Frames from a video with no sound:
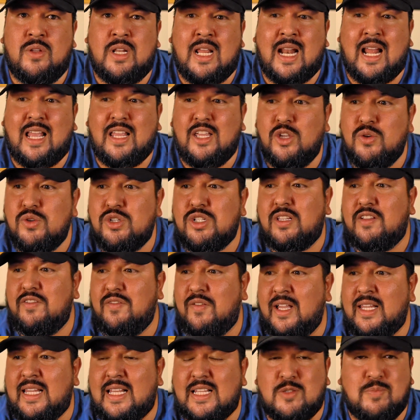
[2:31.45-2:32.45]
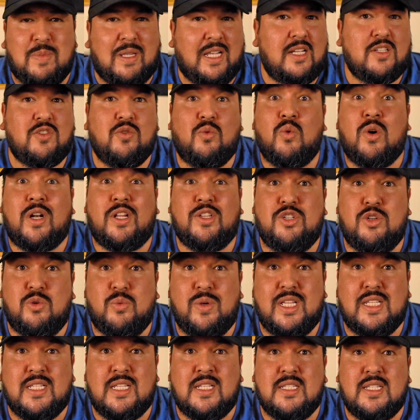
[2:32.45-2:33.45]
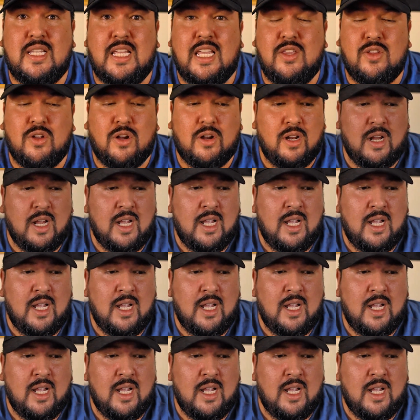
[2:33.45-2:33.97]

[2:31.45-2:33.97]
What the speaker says: And I usually find that's because of one of two reasons. Either